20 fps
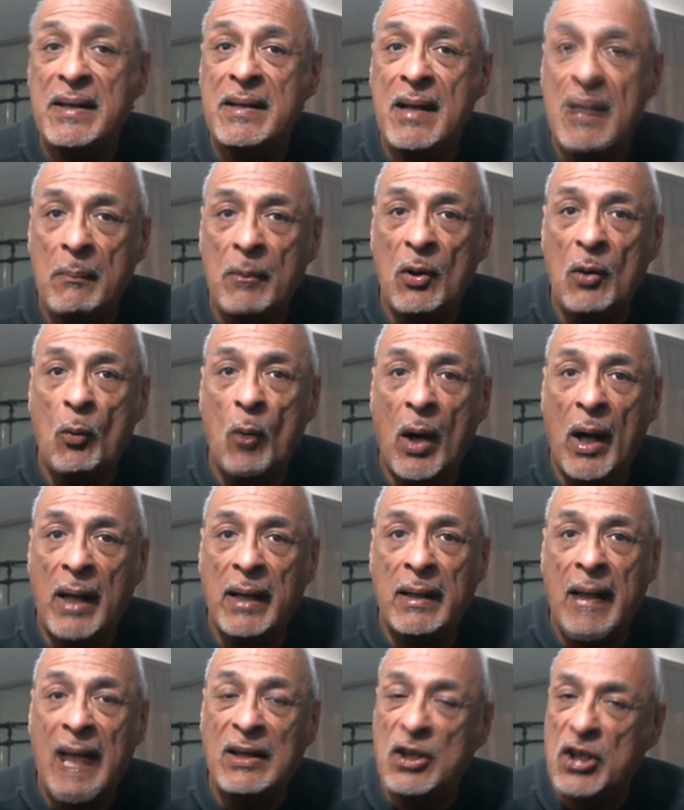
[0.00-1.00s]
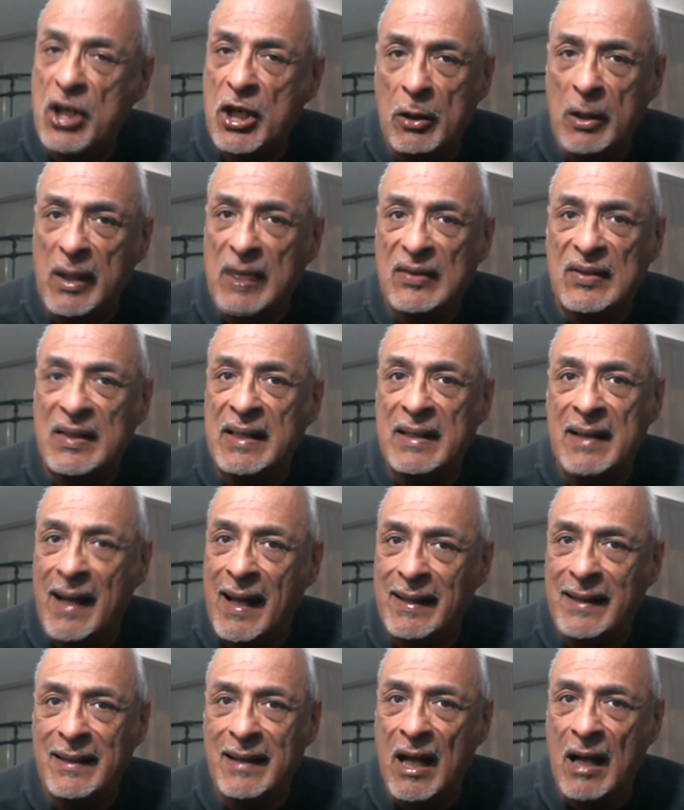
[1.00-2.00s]
but number one, and
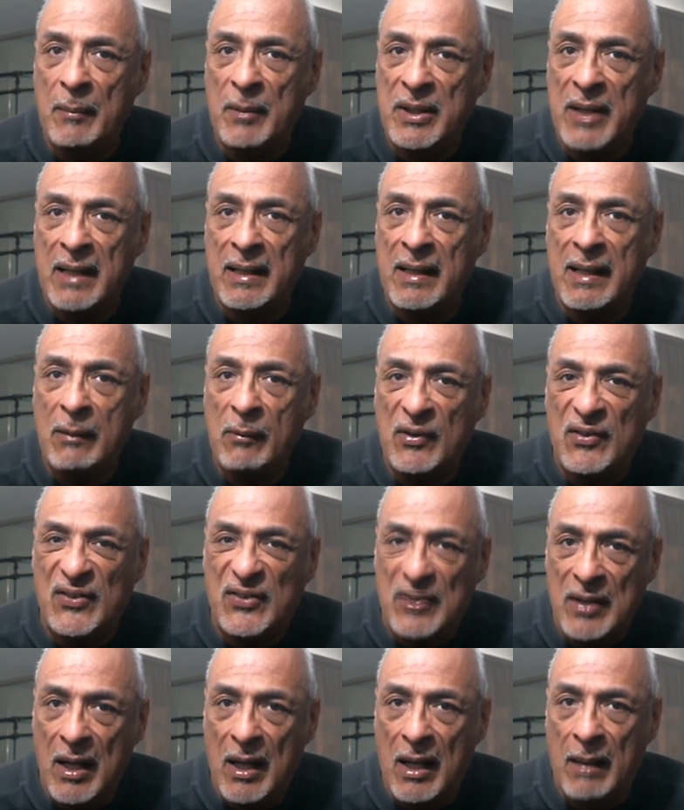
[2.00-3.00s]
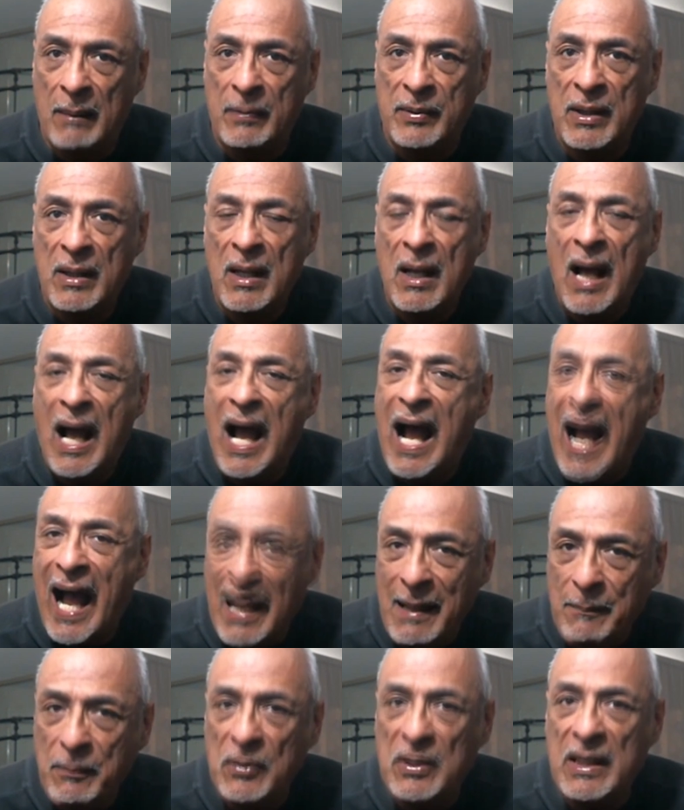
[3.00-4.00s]
curiously not nominated, he was snubbed.
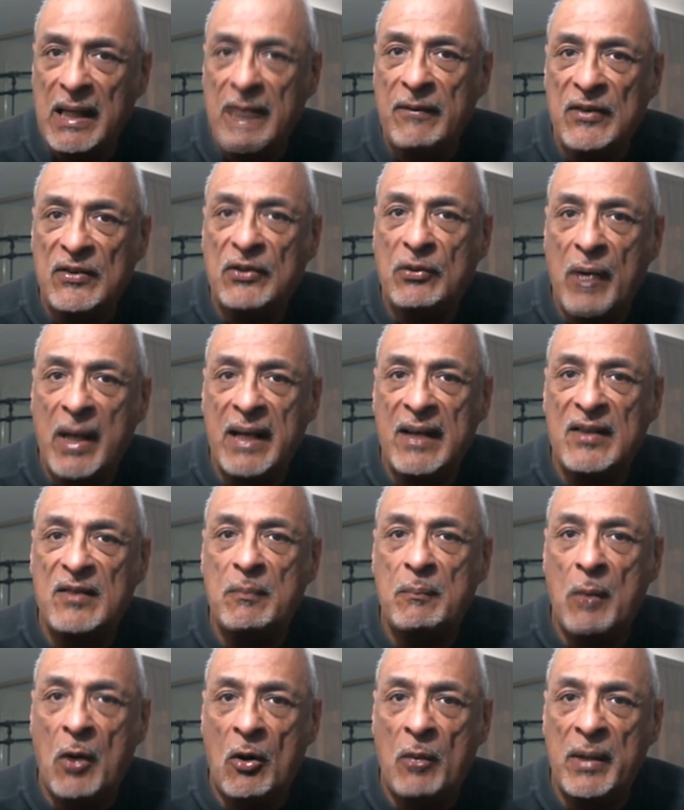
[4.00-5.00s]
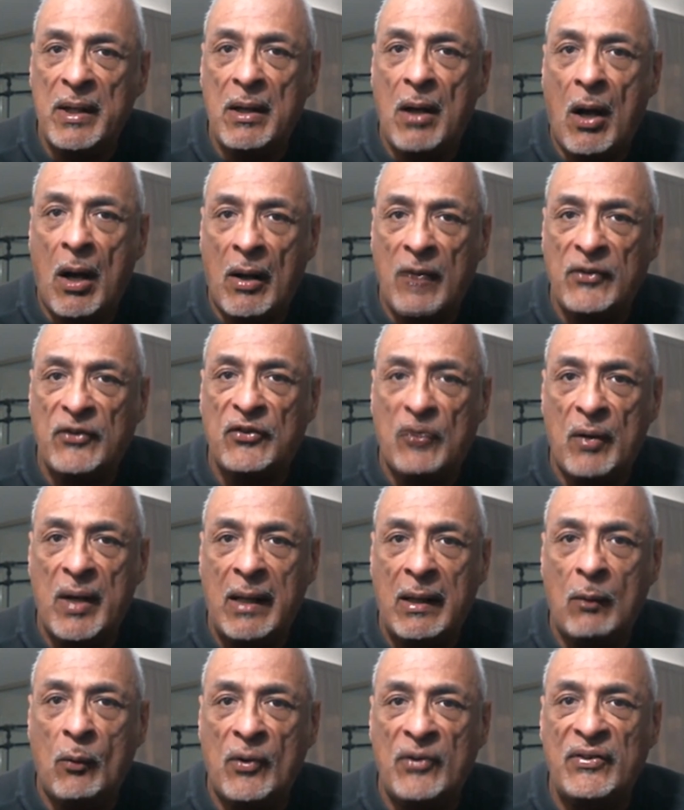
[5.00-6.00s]
I believe his greatest moment on
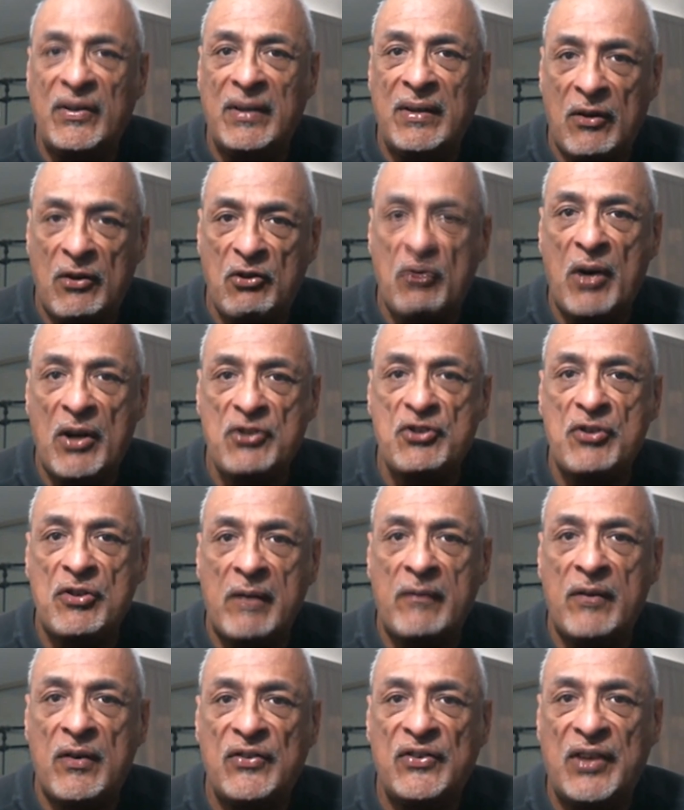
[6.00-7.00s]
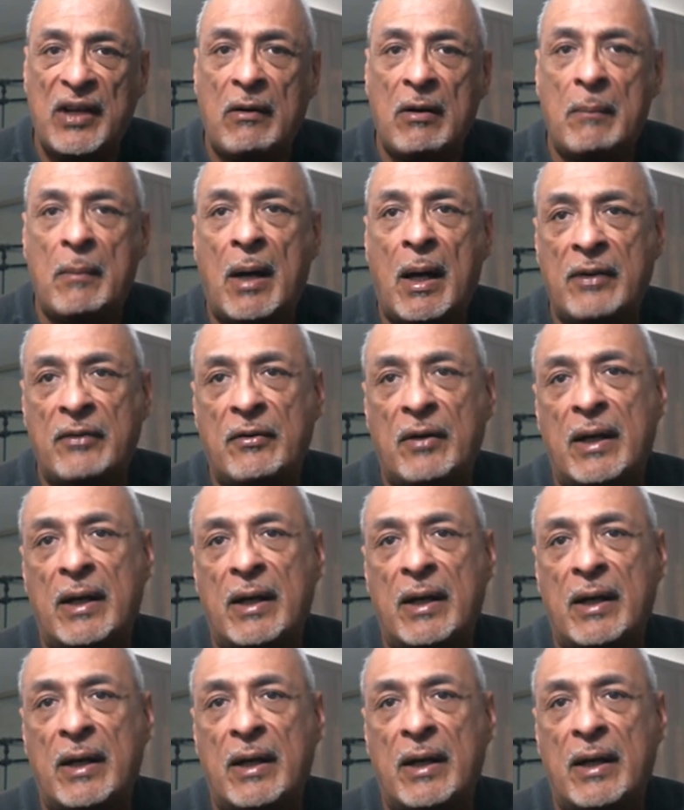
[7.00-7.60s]
screen was in The Treasure of the Sierra